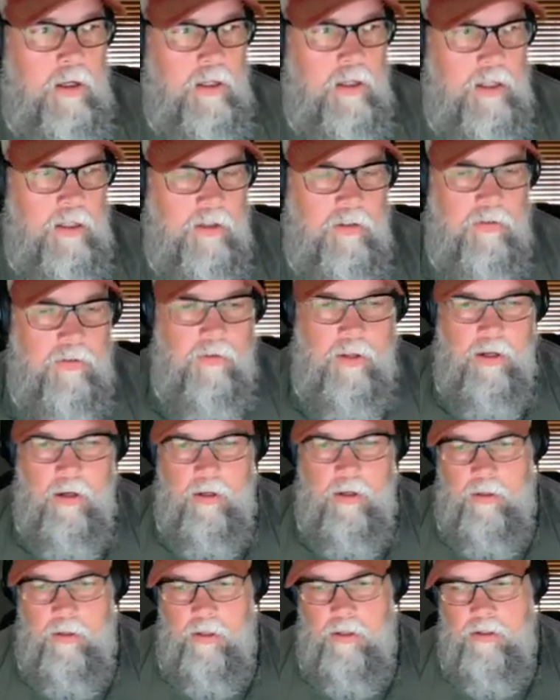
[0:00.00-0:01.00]
lens
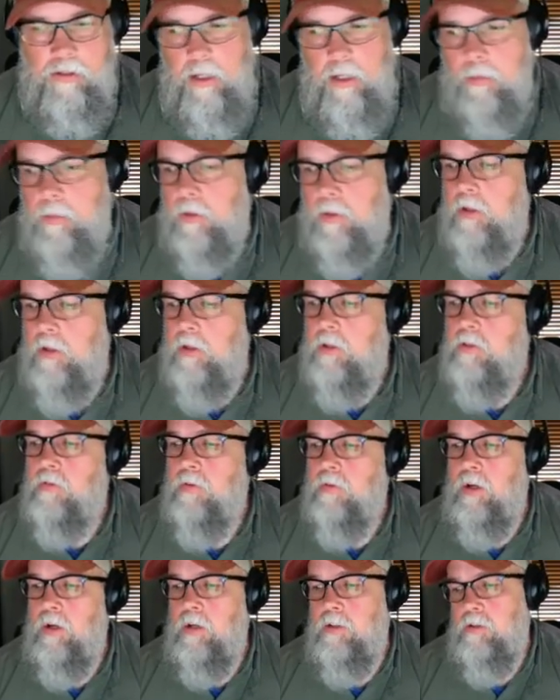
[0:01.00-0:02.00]
flare, it does help on lens
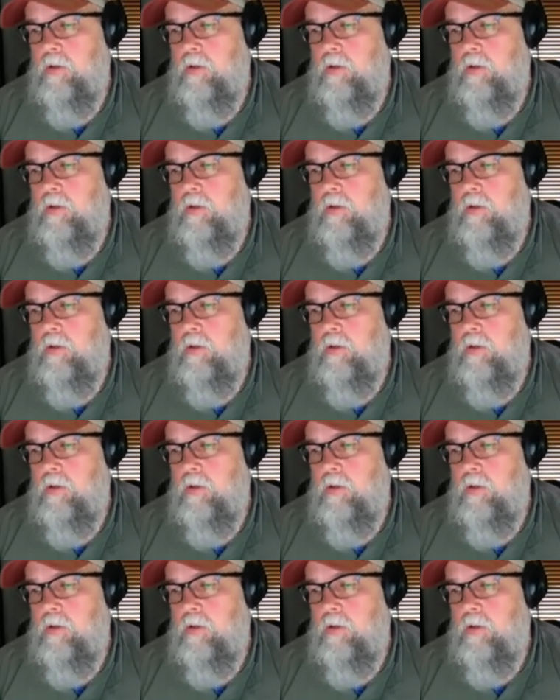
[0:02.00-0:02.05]
flare.